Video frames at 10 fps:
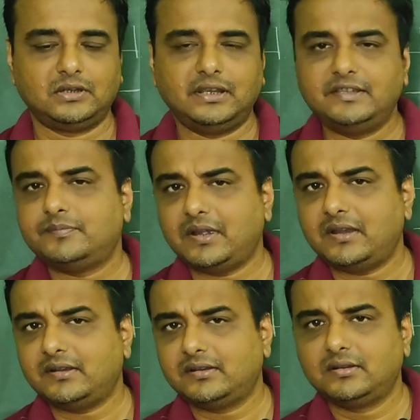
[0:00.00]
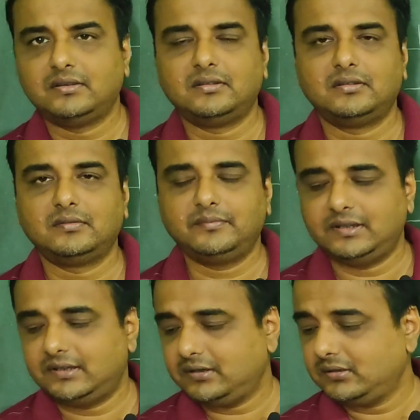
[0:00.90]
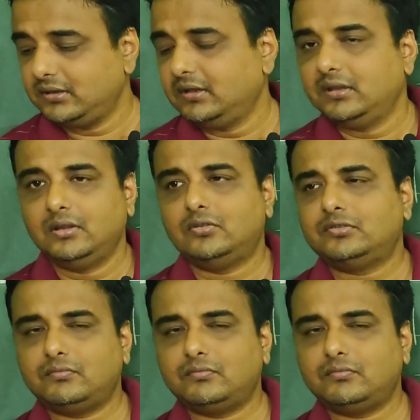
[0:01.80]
inspired Fielding. Also,